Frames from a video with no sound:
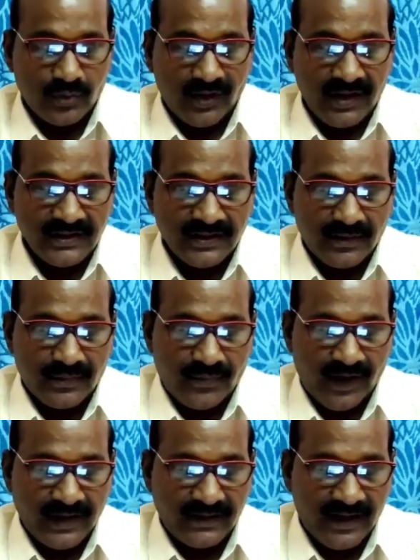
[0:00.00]
Due to
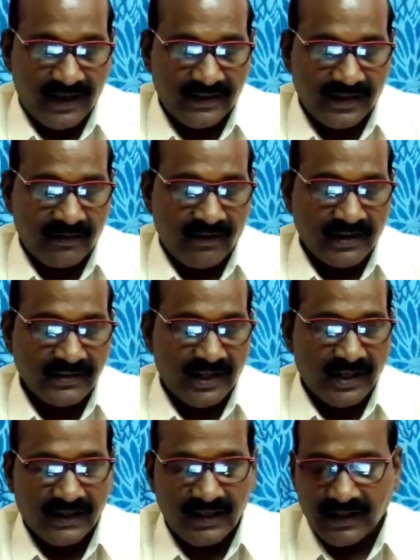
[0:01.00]
his faith as an
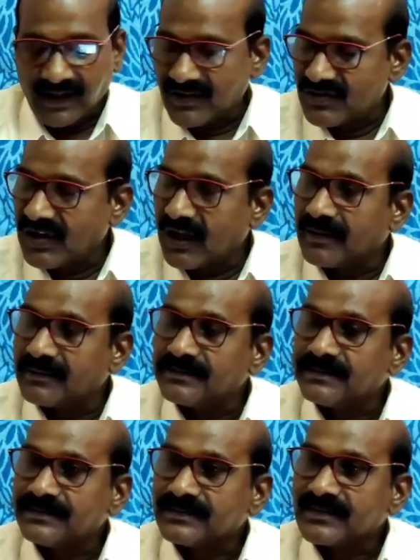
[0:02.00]
evangelical
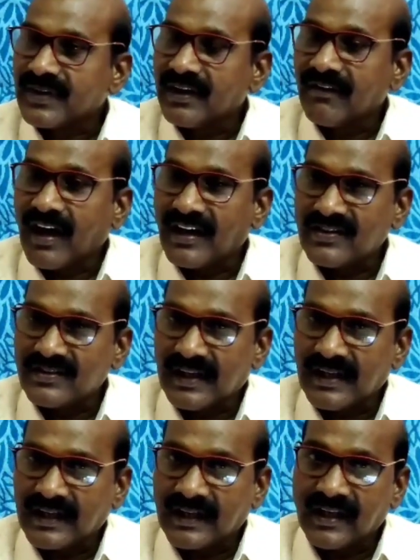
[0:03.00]
Christian.
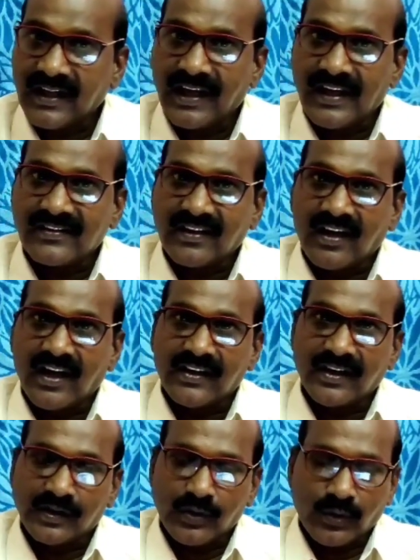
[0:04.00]
Evangelical is
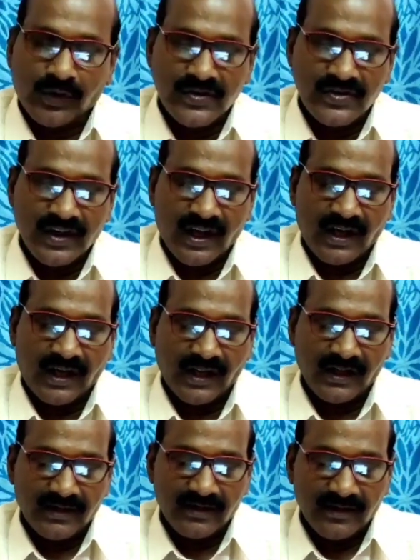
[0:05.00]
related to
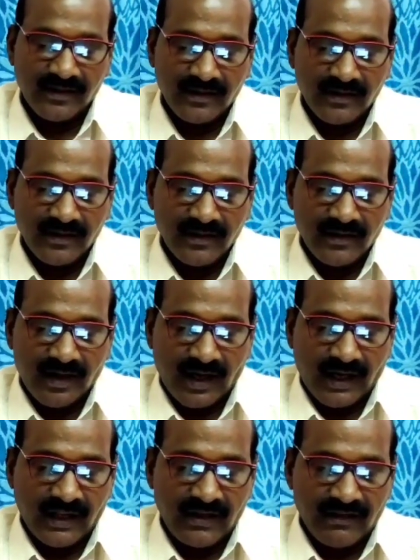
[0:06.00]
Christianity,
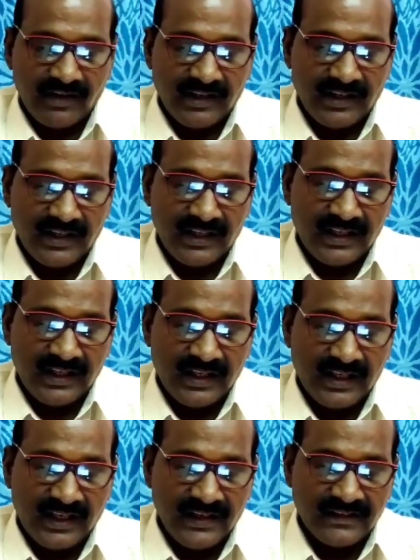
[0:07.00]
and
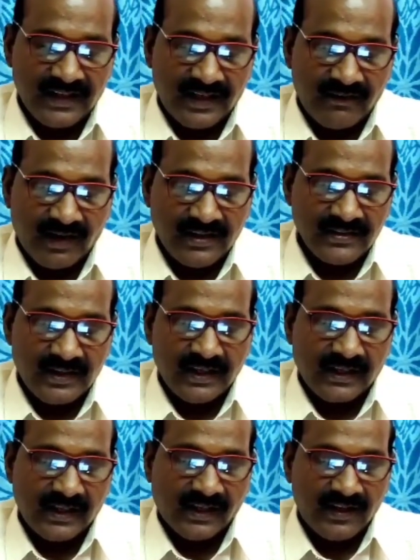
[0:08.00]
he is an
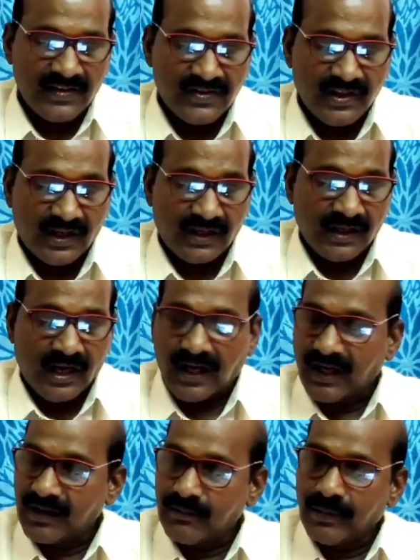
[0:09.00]
evangelical Christian
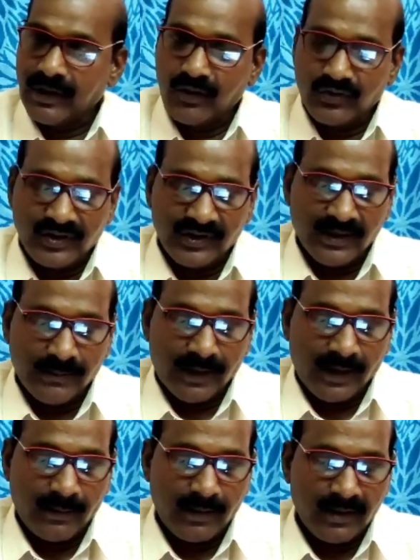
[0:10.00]
and he believes in
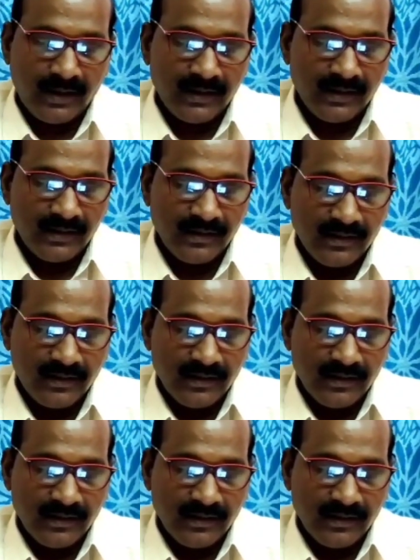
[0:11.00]
the Bible,